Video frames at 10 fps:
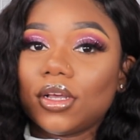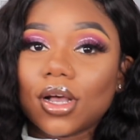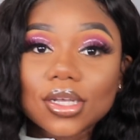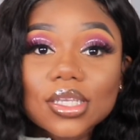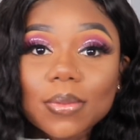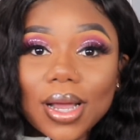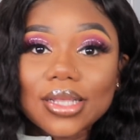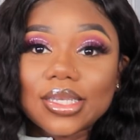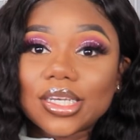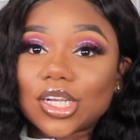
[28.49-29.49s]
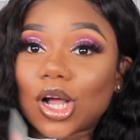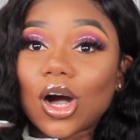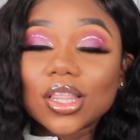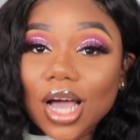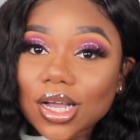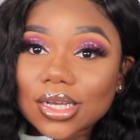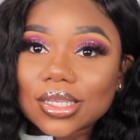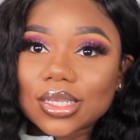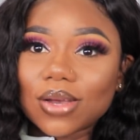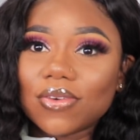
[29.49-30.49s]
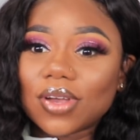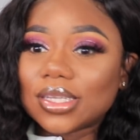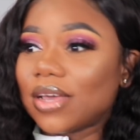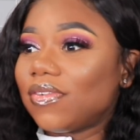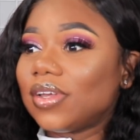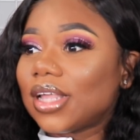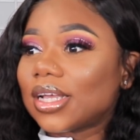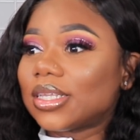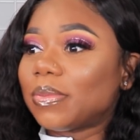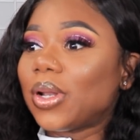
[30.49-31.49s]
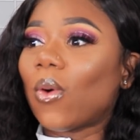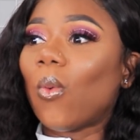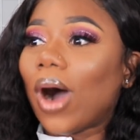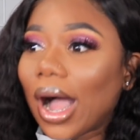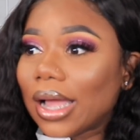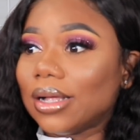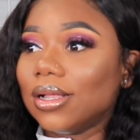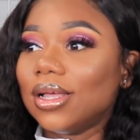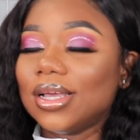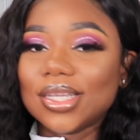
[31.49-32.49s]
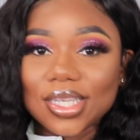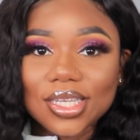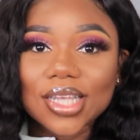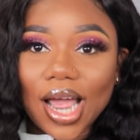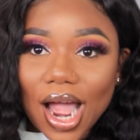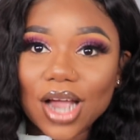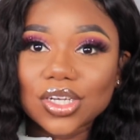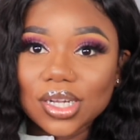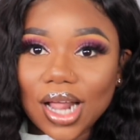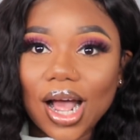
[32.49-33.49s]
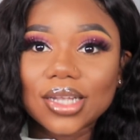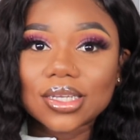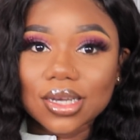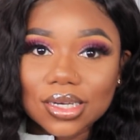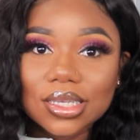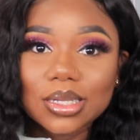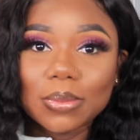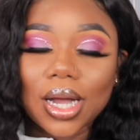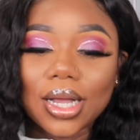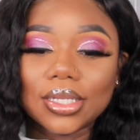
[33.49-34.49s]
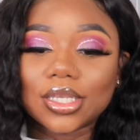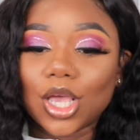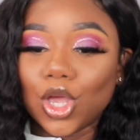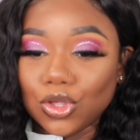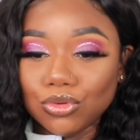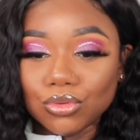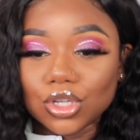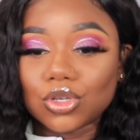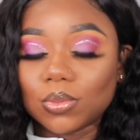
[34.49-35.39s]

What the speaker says: customization, all that good stuff, because I feel like it's been a while since I actually had to customize a unit.